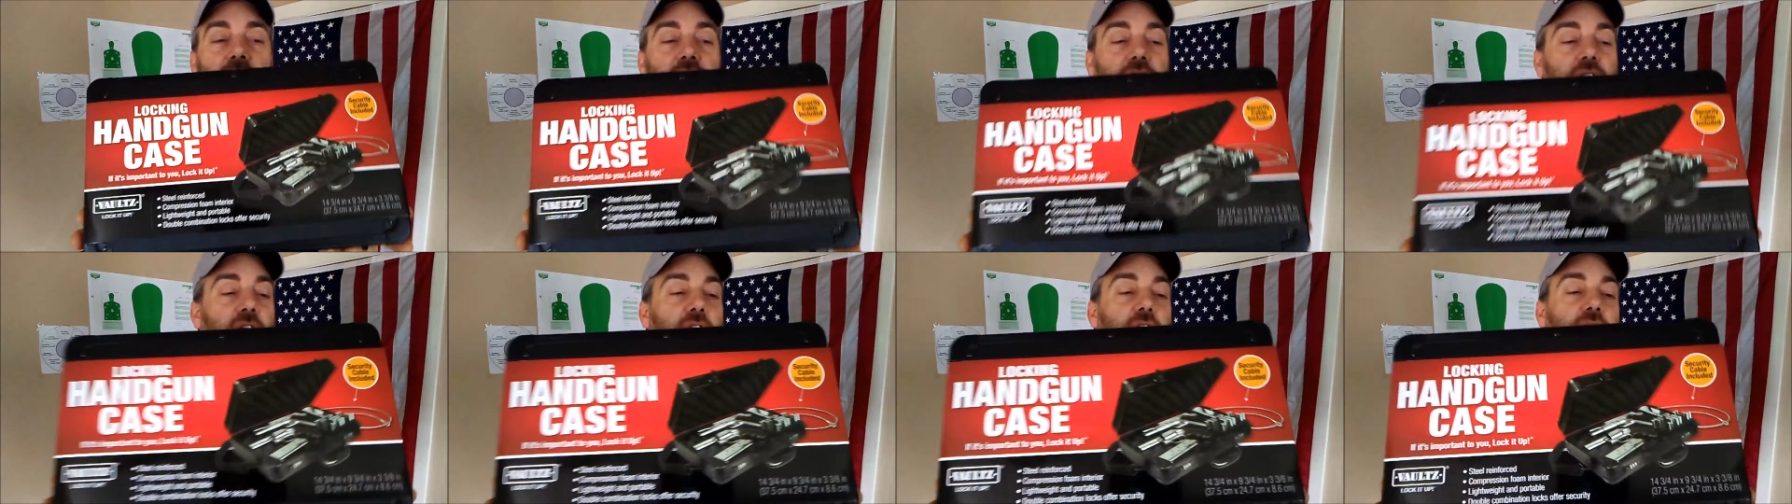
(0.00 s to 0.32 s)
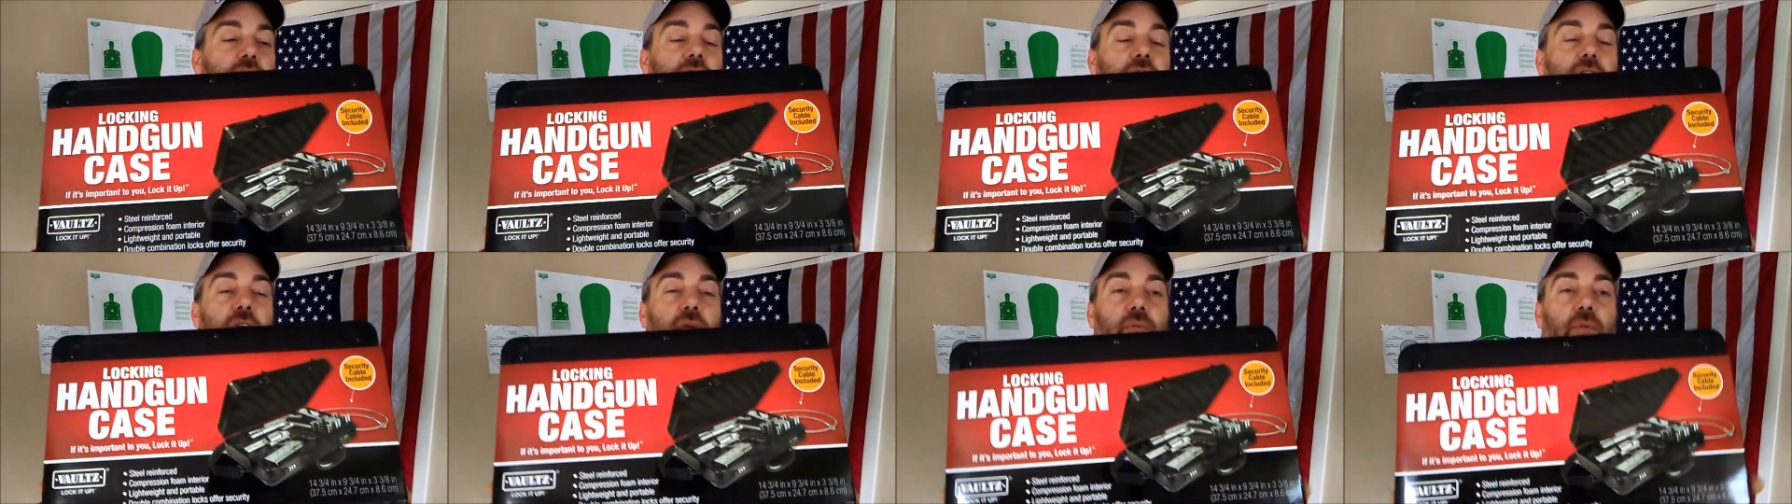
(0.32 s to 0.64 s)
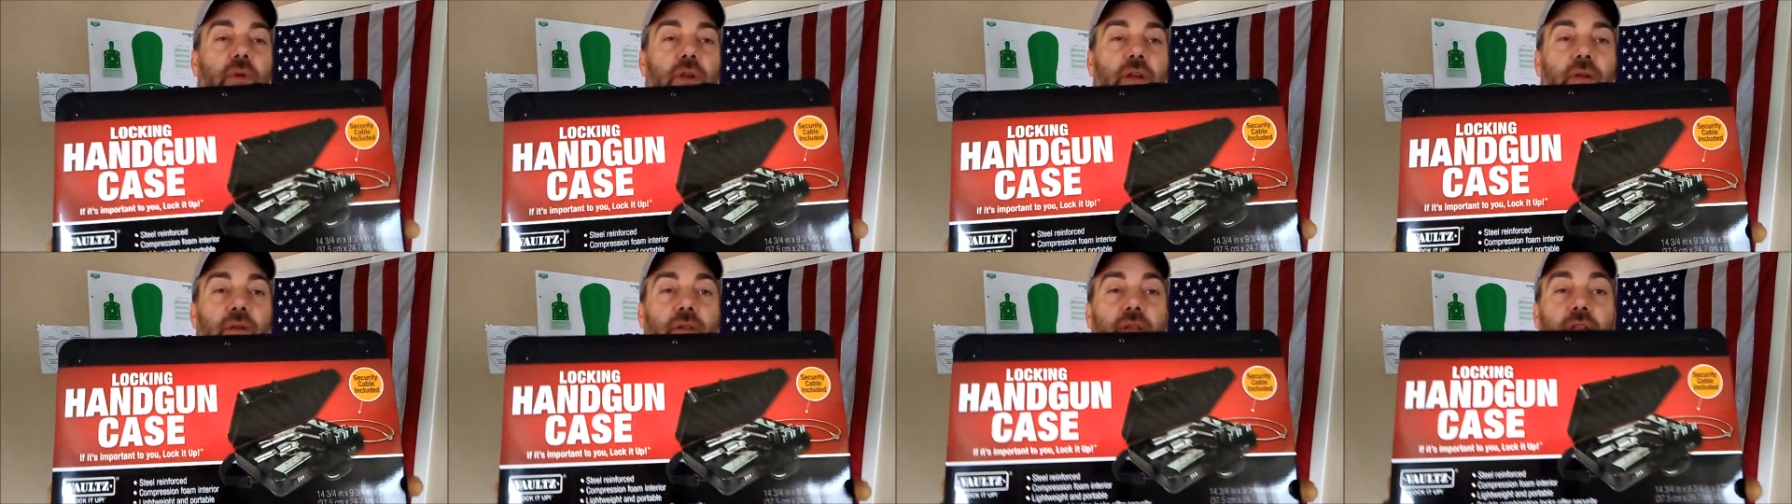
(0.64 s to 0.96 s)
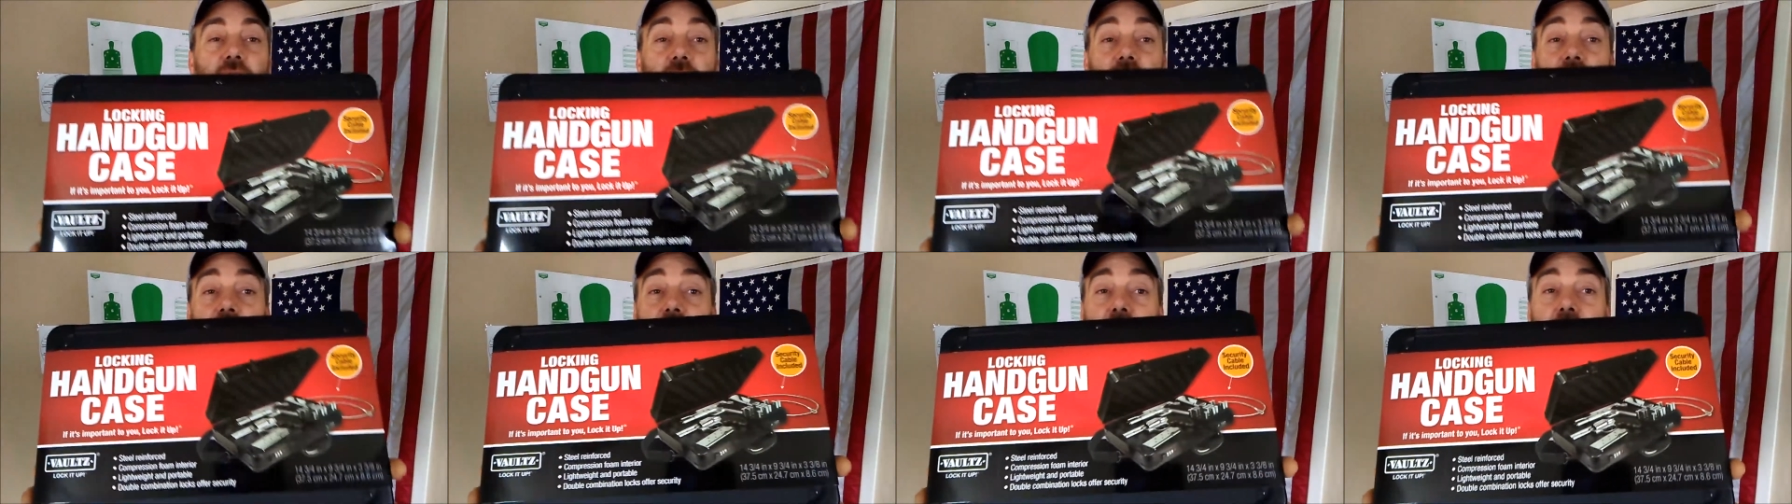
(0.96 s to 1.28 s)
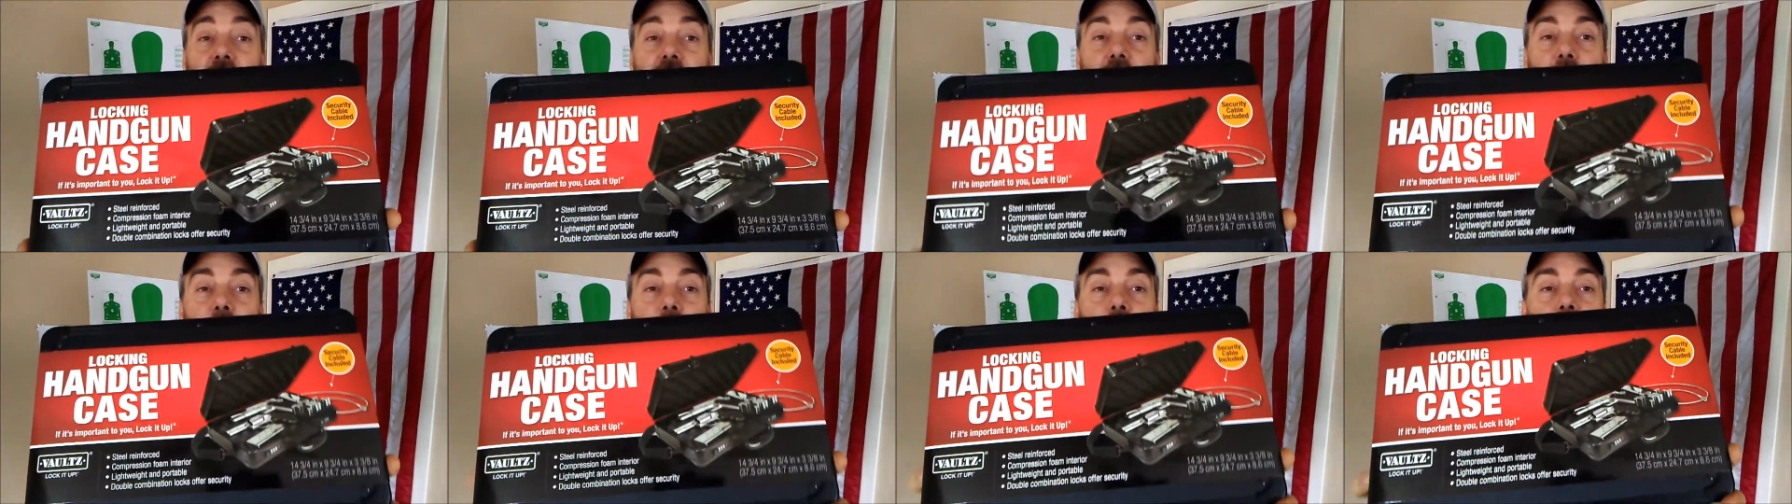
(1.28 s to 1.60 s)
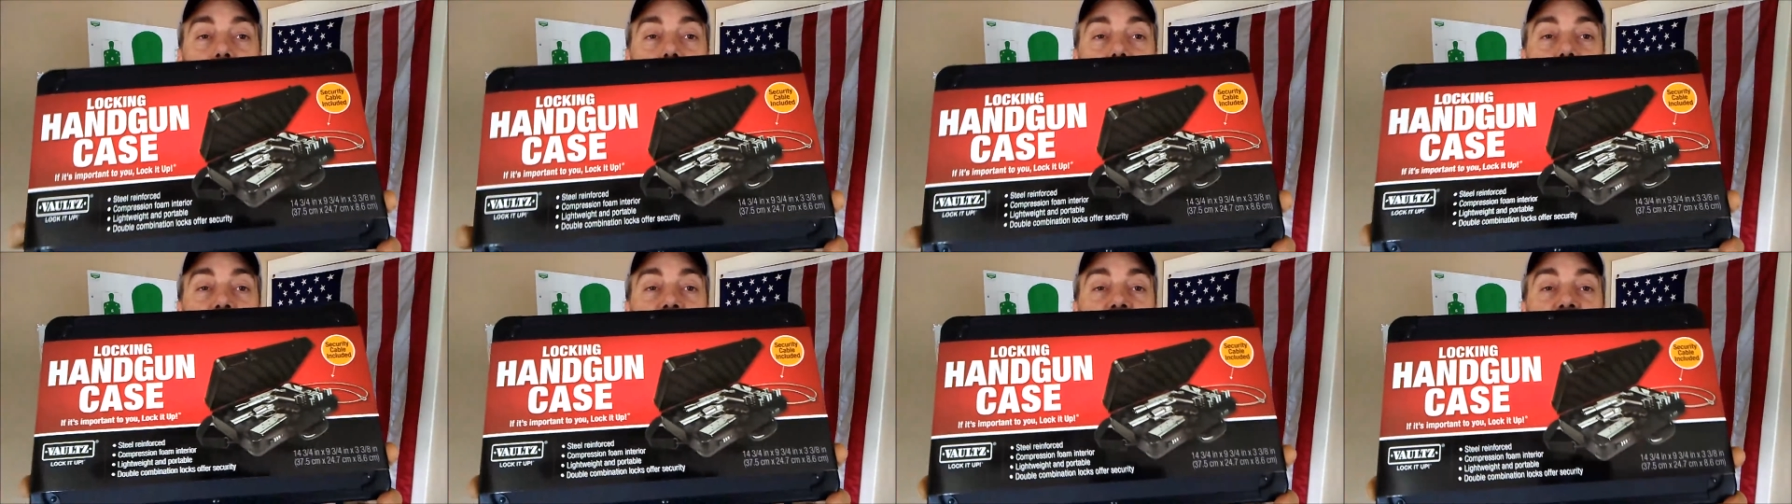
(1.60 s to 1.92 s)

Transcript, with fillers: States that, we, that I need.